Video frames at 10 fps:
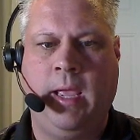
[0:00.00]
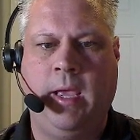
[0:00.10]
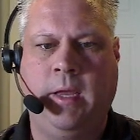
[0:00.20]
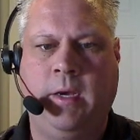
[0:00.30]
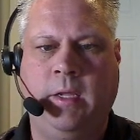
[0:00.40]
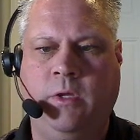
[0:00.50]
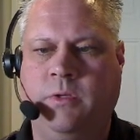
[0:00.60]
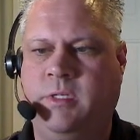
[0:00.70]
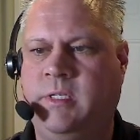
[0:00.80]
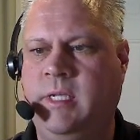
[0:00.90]
And
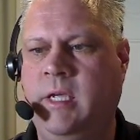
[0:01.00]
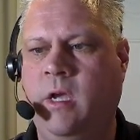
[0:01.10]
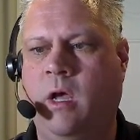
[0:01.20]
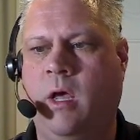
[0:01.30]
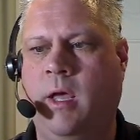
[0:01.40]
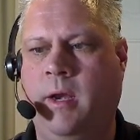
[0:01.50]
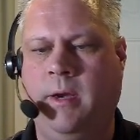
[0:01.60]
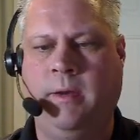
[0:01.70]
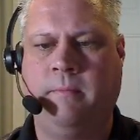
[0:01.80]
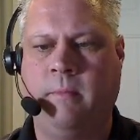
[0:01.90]
you'll see
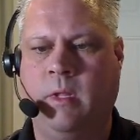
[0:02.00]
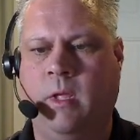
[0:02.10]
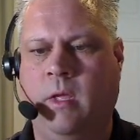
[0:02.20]
on